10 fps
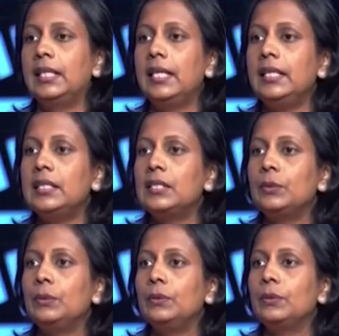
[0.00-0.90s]
Right?
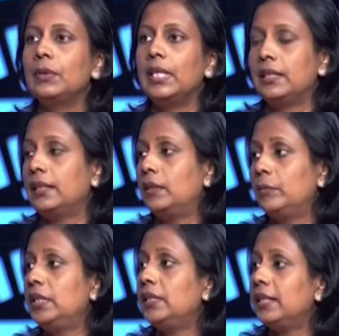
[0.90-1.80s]
So that
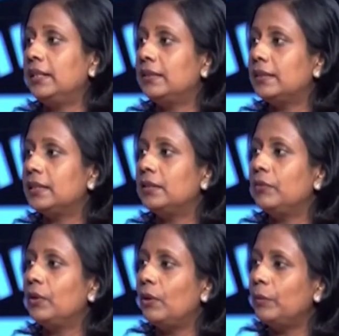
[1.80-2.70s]
can be an interesting
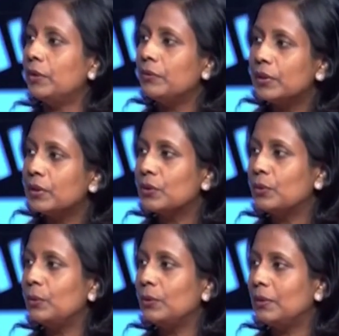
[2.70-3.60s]
phenomenon for a
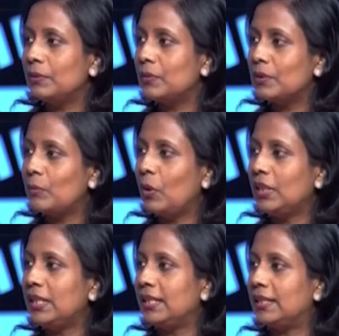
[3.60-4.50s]
school
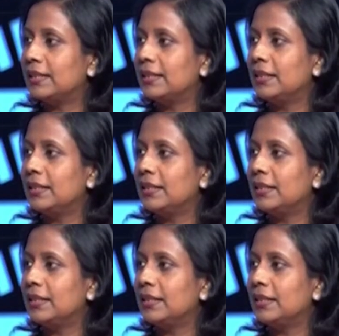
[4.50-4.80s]
small kid.